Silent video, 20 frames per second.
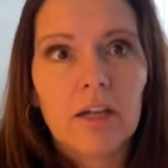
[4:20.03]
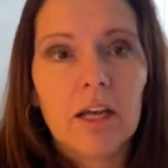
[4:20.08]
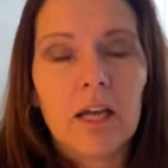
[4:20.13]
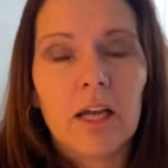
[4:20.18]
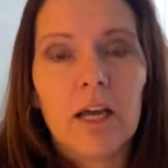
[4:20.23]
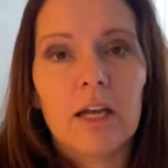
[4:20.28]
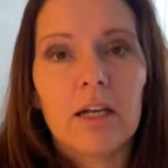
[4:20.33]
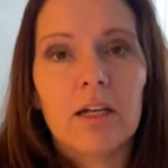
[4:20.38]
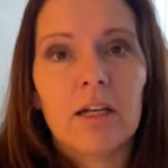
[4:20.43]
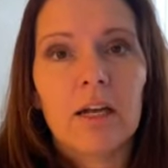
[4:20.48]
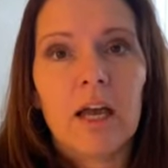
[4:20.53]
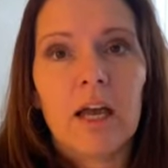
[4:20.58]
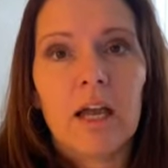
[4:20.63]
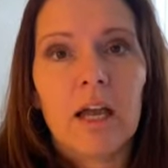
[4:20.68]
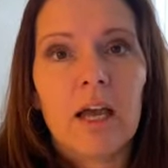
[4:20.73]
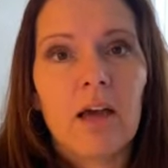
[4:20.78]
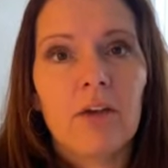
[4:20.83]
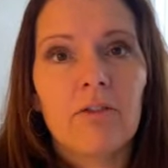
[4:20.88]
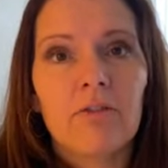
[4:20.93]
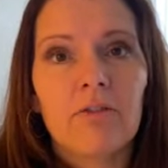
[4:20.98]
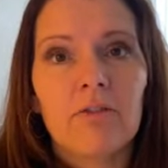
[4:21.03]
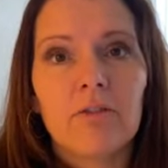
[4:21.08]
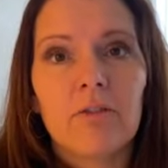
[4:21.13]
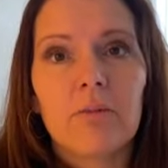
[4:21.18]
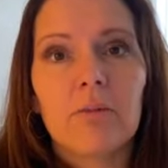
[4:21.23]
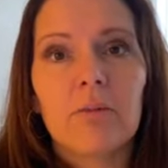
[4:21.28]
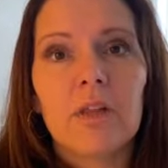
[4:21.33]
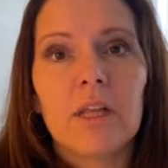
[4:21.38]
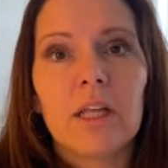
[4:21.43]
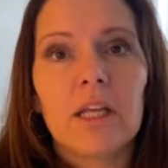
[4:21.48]
And I have
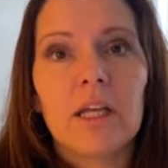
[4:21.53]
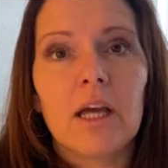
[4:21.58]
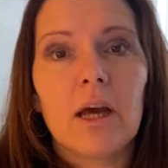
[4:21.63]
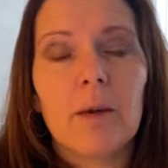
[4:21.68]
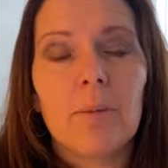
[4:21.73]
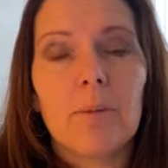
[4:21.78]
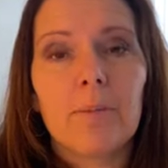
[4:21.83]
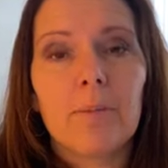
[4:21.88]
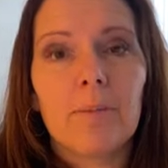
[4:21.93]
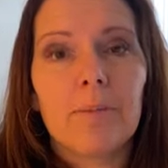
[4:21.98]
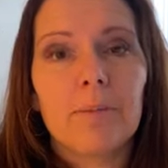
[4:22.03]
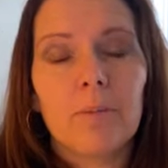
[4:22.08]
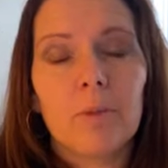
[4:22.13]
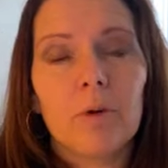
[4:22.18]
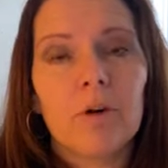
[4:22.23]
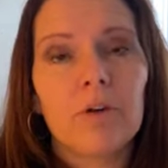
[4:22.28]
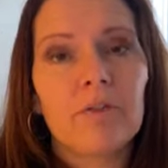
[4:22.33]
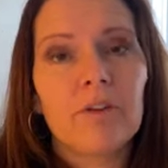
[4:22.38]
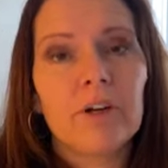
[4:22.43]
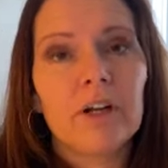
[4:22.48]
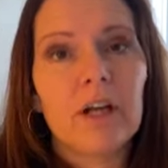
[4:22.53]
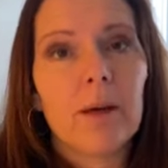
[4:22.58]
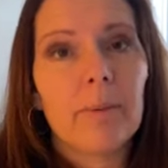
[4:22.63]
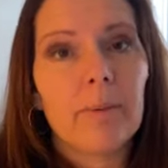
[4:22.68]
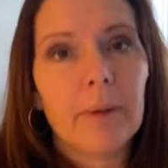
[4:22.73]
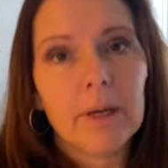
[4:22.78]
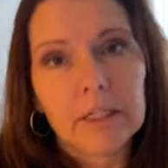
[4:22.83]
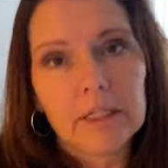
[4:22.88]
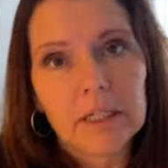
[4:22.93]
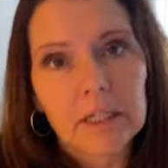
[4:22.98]
the more of an
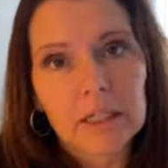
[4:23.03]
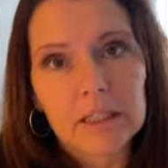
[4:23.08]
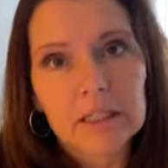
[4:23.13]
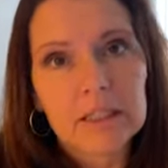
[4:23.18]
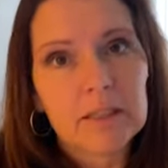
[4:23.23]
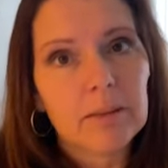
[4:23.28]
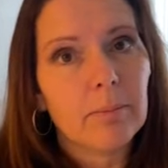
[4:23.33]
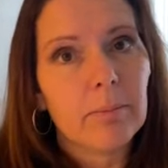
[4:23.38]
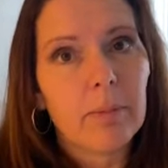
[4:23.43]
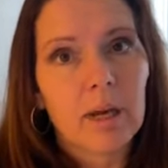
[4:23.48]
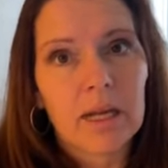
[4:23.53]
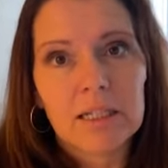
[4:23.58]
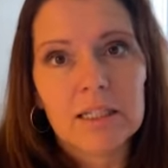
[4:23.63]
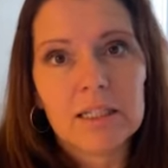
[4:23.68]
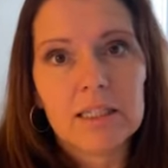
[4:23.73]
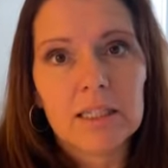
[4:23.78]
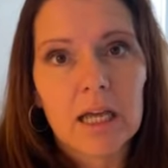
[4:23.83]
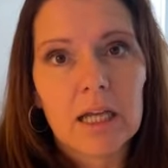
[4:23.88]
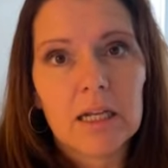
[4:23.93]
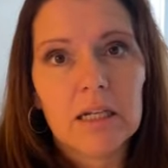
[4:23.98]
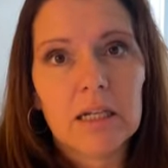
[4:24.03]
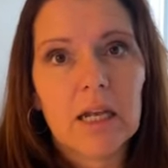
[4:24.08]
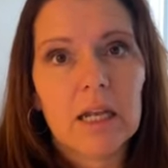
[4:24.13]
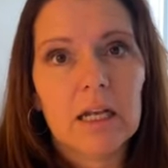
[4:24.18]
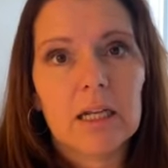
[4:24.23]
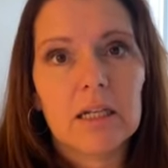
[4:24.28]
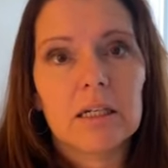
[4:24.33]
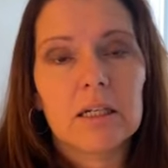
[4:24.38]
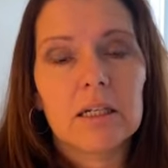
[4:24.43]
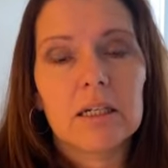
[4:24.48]
abundance mindset
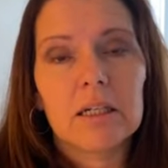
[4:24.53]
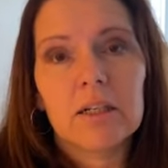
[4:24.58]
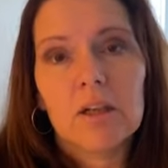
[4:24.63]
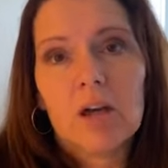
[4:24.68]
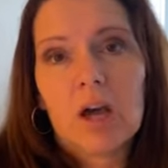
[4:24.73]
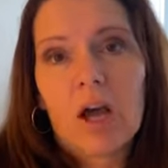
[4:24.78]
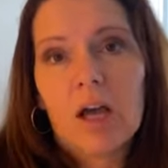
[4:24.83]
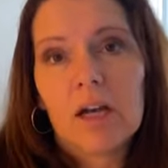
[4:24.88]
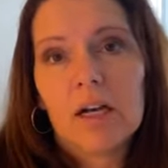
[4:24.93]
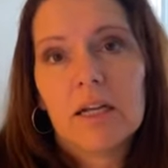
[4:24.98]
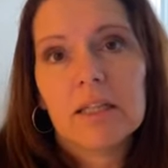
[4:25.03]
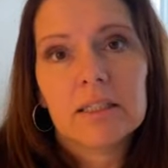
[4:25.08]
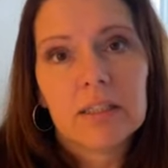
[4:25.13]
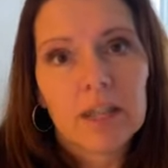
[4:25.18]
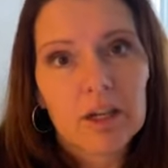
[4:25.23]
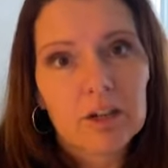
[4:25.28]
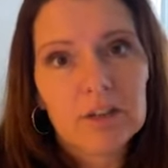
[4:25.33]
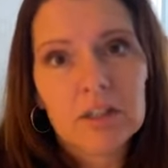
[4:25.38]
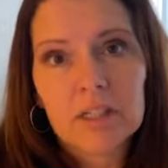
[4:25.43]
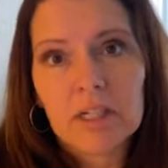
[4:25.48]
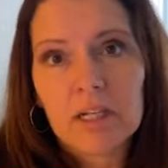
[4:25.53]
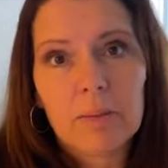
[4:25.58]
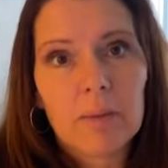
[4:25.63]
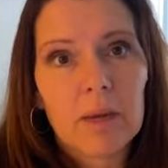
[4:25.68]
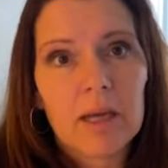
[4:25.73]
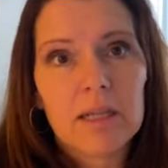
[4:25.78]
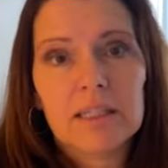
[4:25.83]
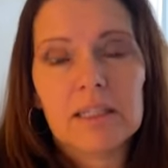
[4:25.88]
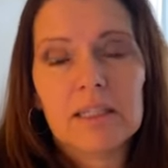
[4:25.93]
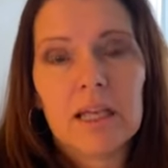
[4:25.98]
and not a scarcity
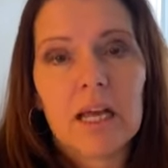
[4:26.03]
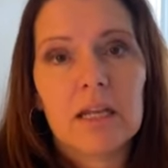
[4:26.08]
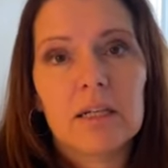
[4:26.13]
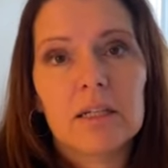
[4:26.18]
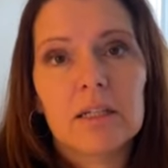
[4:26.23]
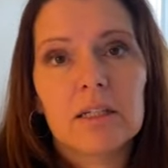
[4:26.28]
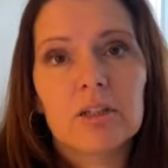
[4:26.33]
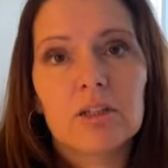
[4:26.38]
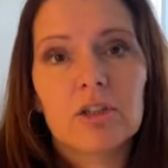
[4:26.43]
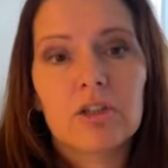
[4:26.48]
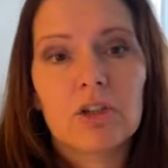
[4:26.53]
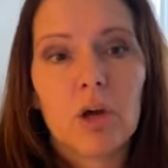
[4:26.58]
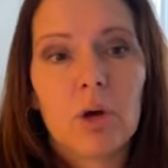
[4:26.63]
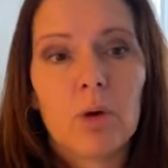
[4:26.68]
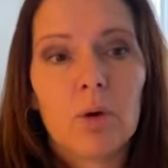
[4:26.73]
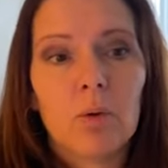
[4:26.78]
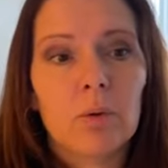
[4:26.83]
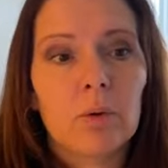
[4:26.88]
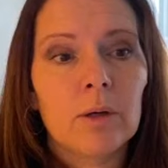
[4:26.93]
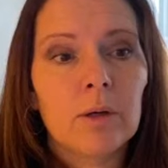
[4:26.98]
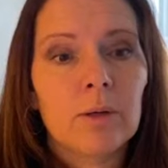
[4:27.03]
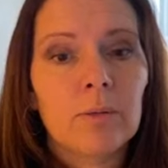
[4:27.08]
mindset. So